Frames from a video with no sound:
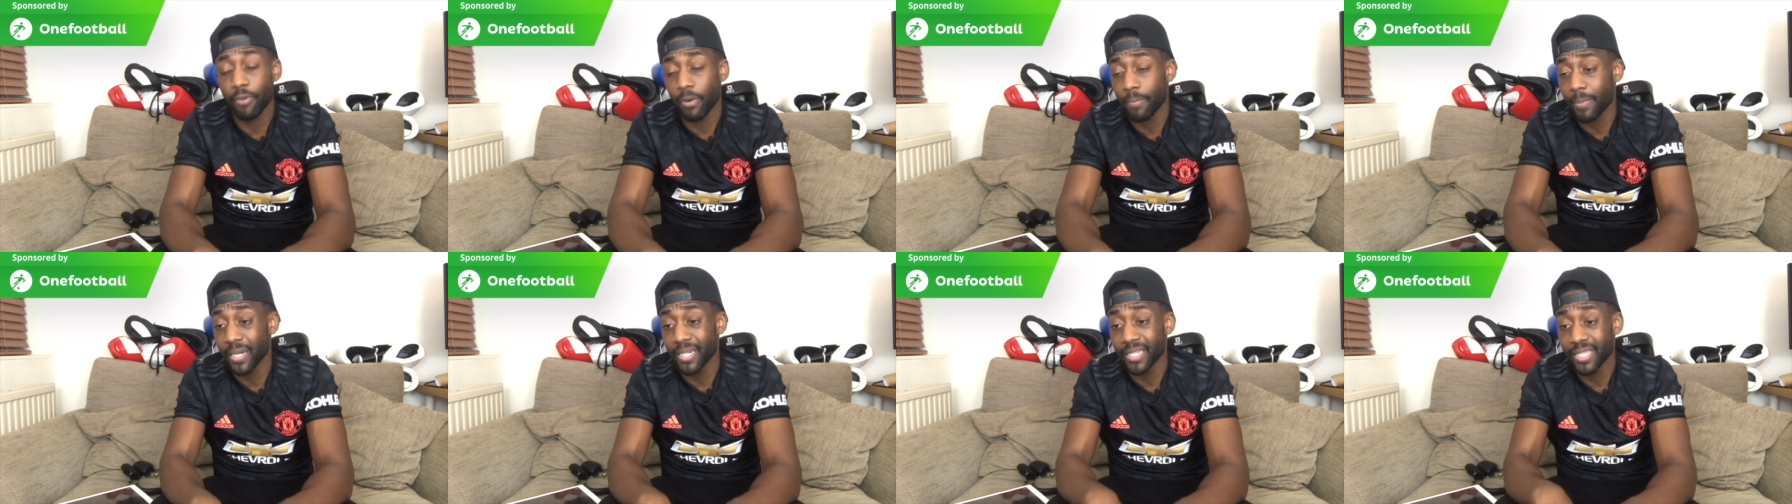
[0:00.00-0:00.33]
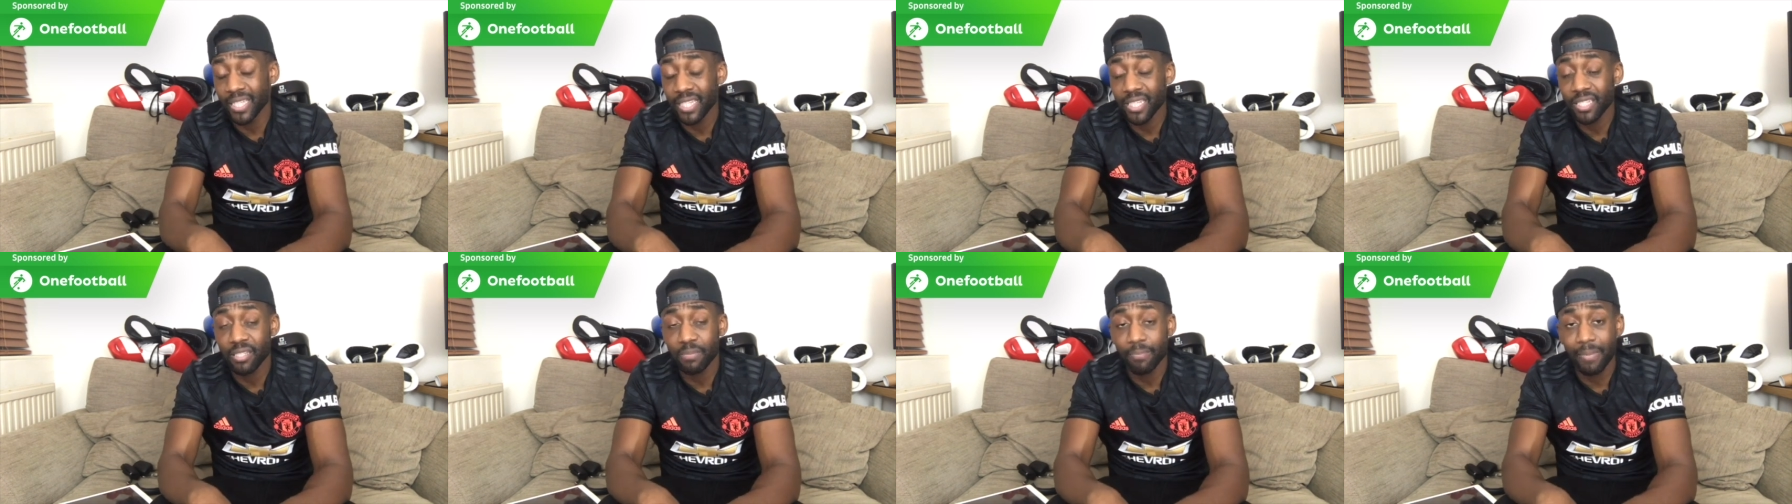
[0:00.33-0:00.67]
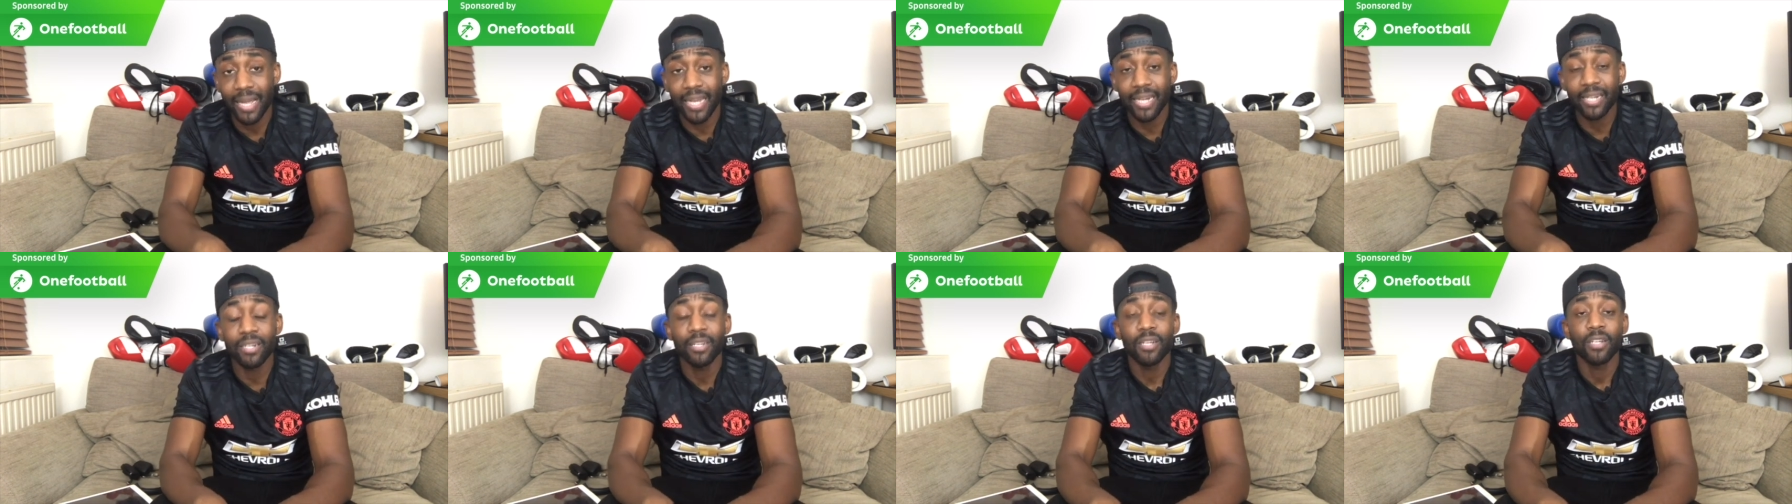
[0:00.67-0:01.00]
but these
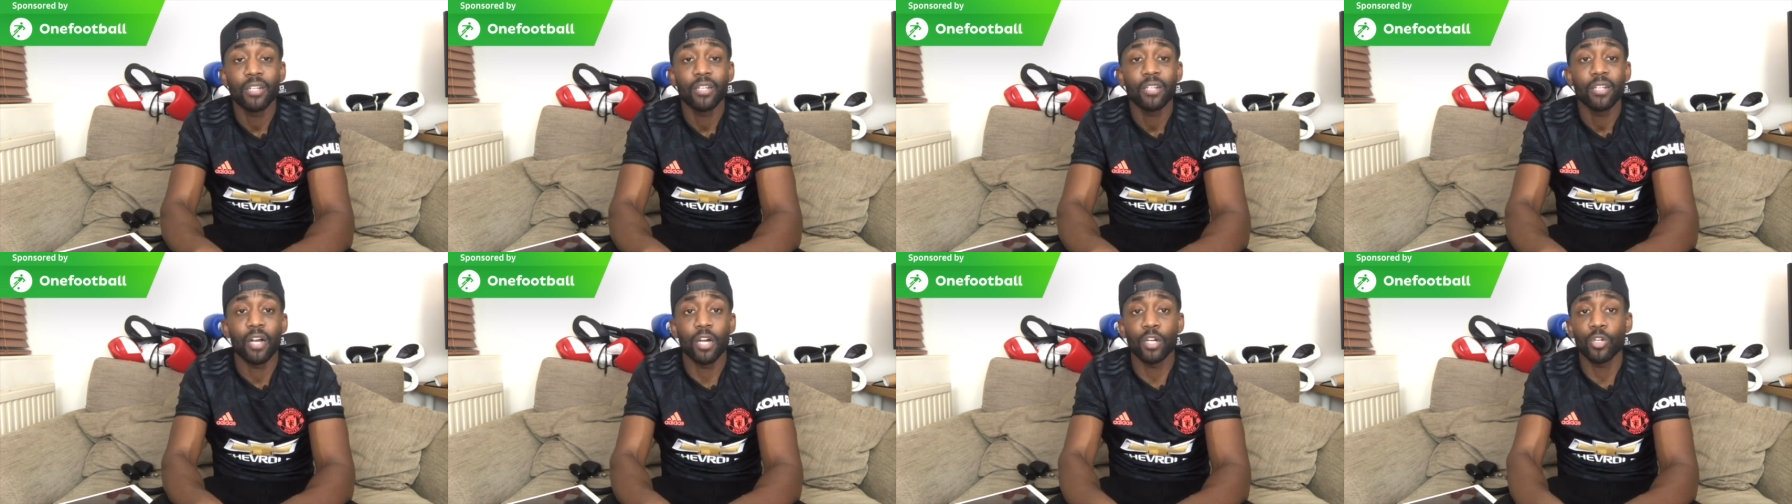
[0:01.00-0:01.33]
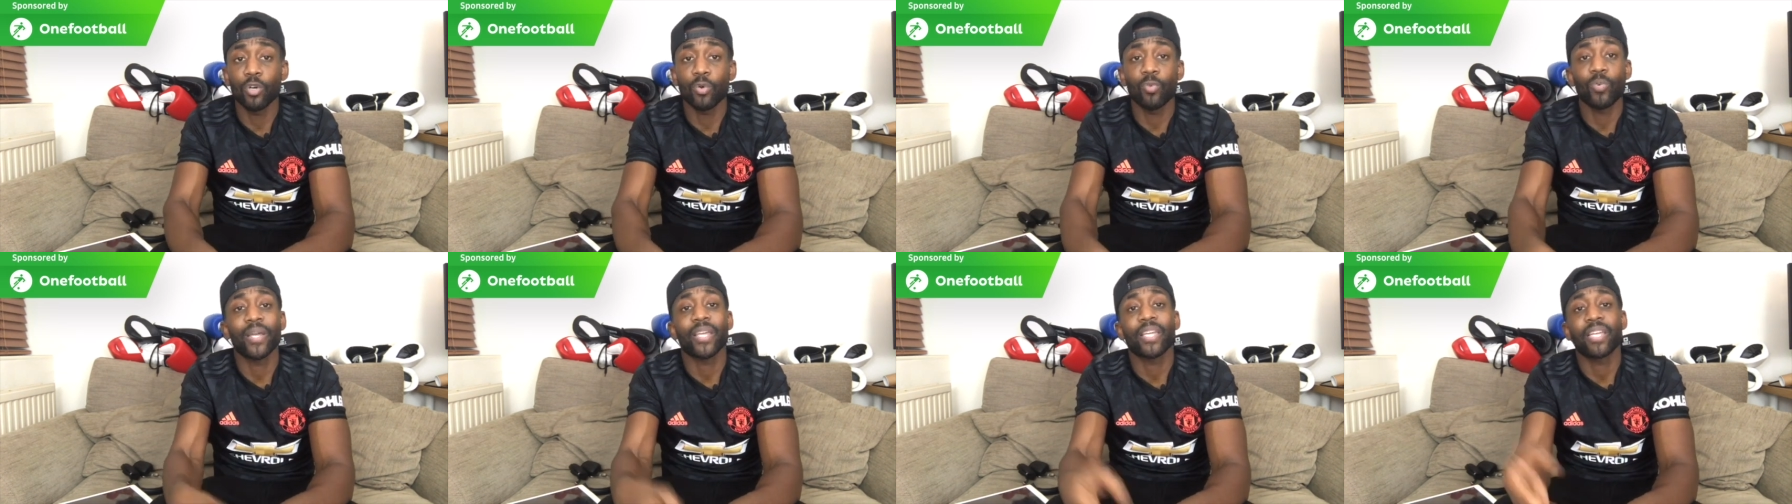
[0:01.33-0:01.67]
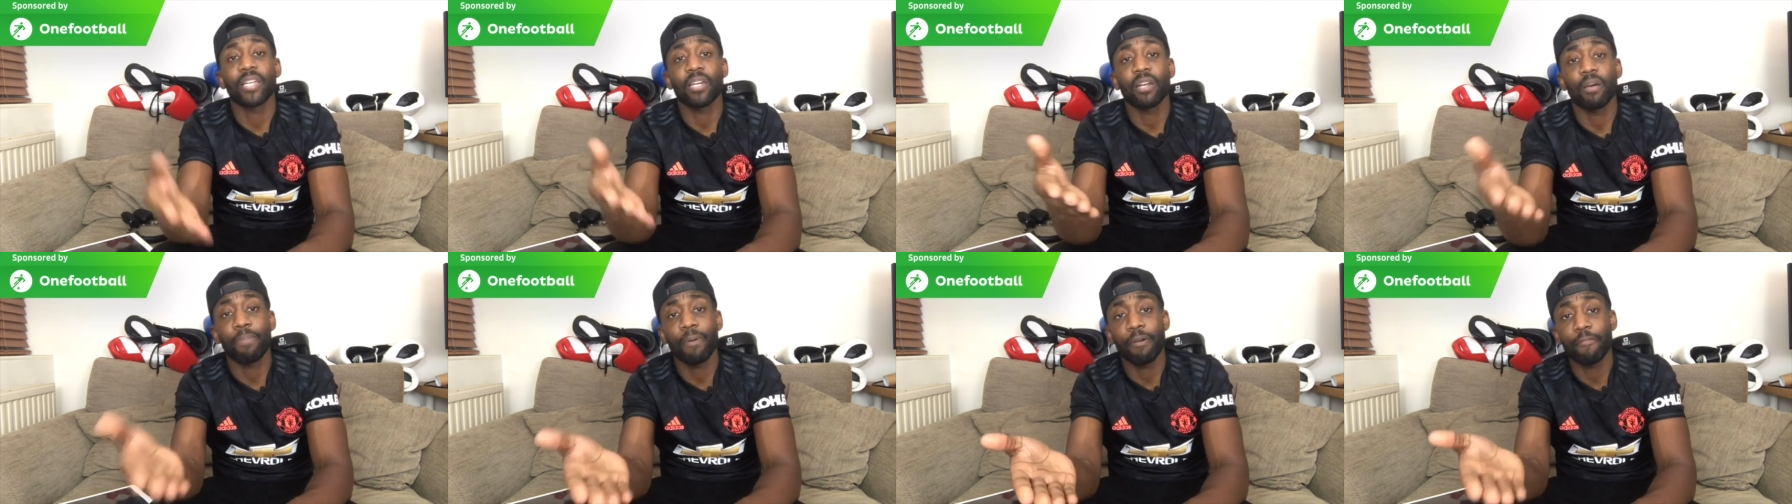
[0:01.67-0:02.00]
men are not waking
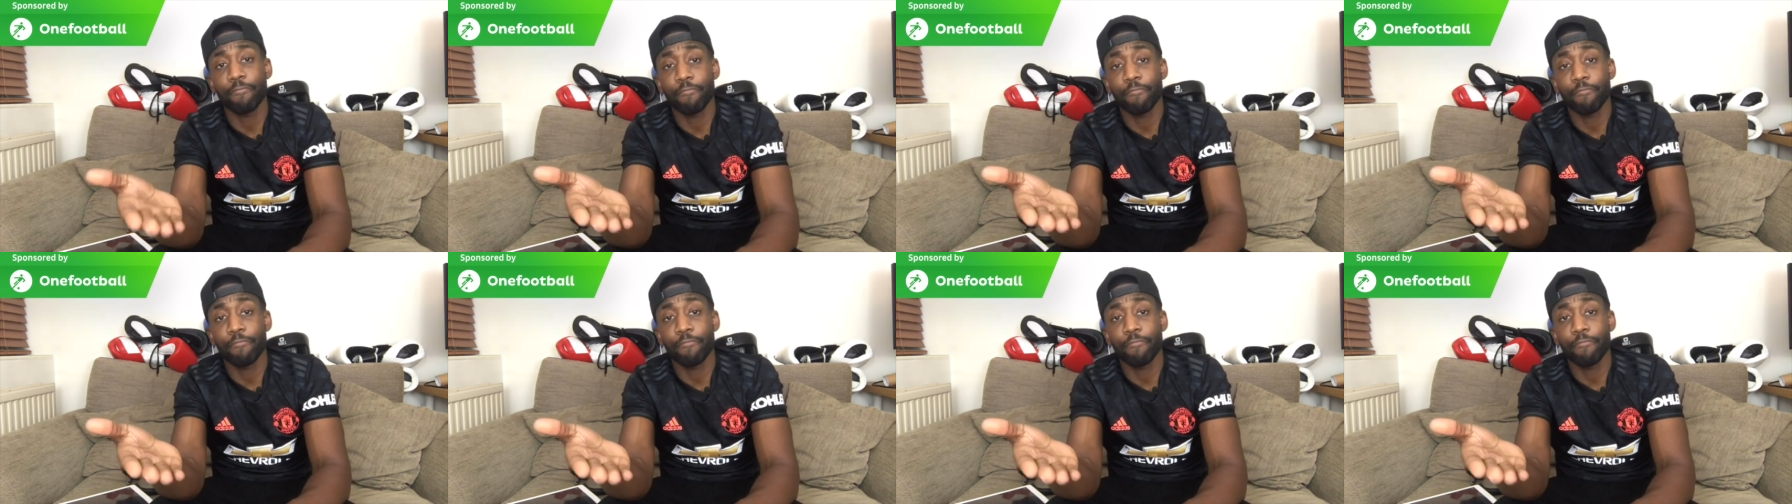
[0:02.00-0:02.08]
up at